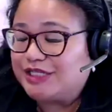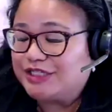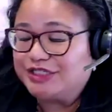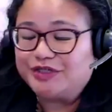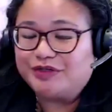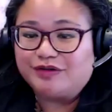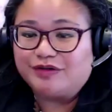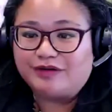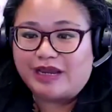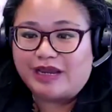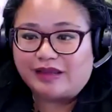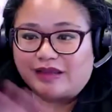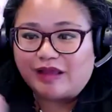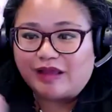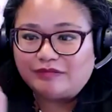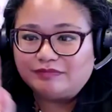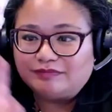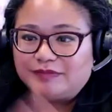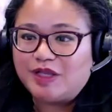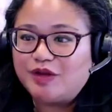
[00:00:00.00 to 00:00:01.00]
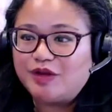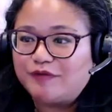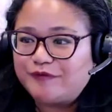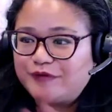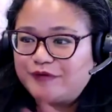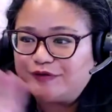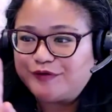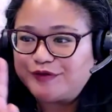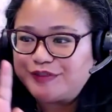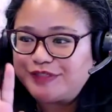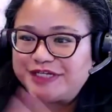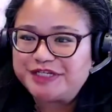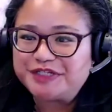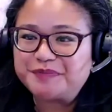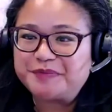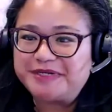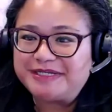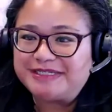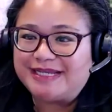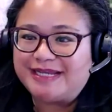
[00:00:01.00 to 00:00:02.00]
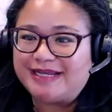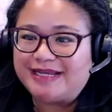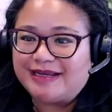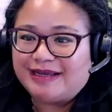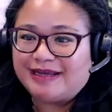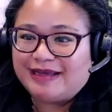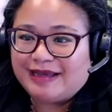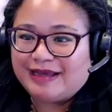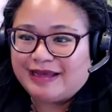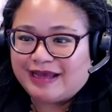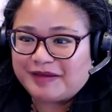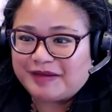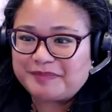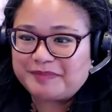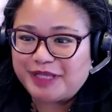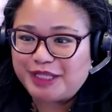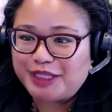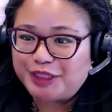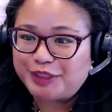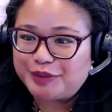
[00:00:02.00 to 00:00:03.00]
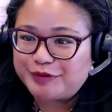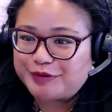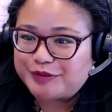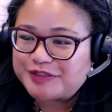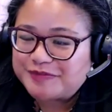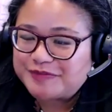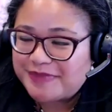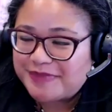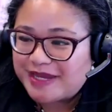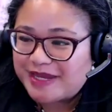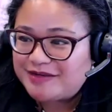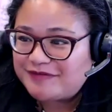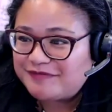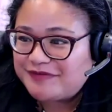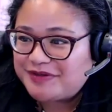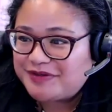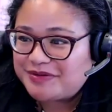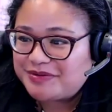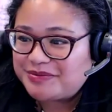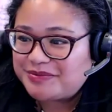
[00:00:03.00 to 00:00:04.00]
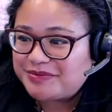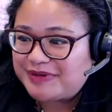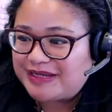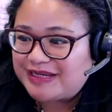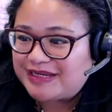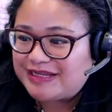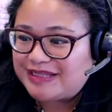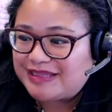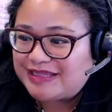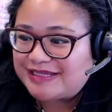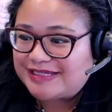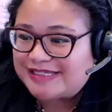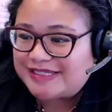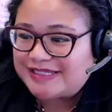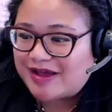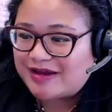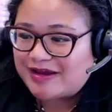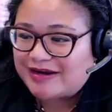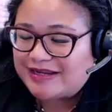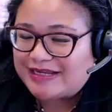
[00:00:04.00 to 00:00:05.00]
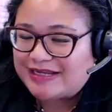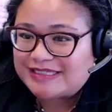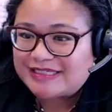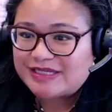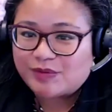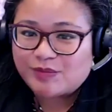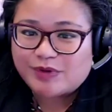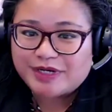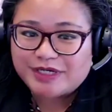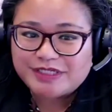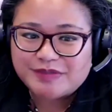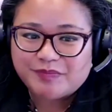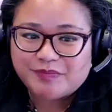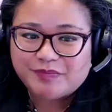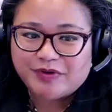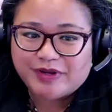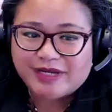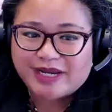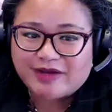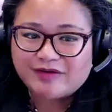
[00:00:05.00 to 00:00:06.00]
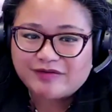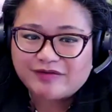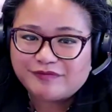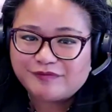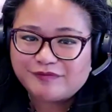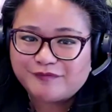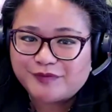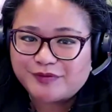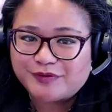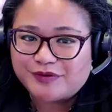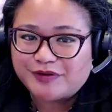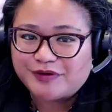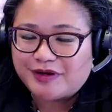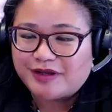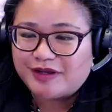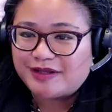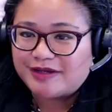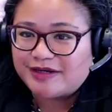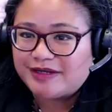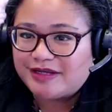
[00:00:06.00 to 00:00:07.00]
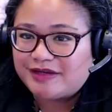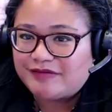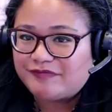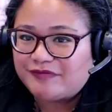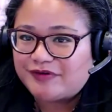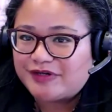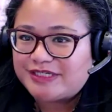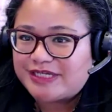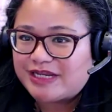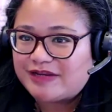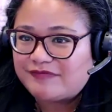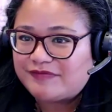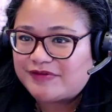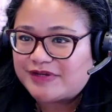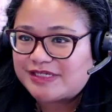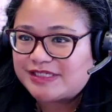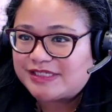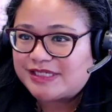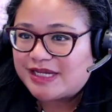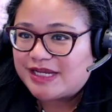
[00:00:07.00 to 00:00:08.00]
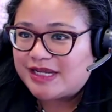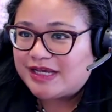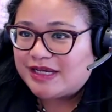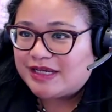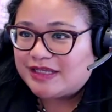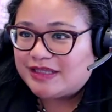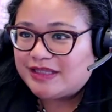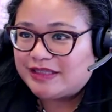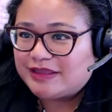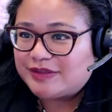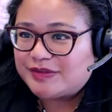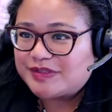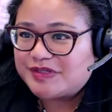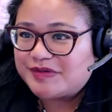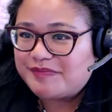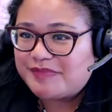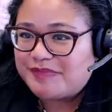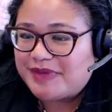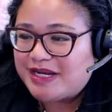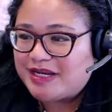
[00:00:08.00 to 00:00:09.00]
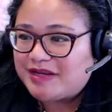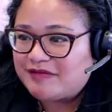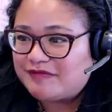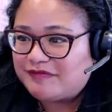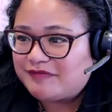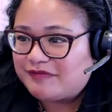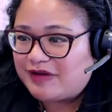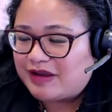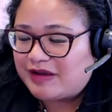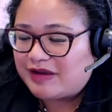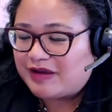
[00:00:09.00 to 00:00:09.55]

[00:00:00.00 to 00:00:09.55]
sure. I'll go first. First, I just want to say hello. There's many of you in this audience. I wanted to point out for Hana and for Davis that there's many of